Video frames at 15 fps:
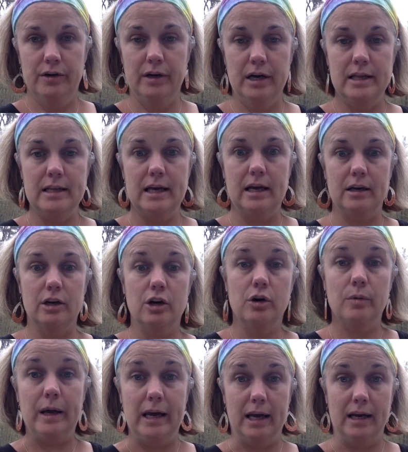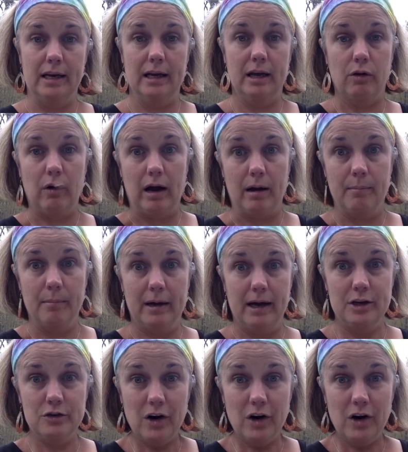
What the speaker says: and then go in and grab my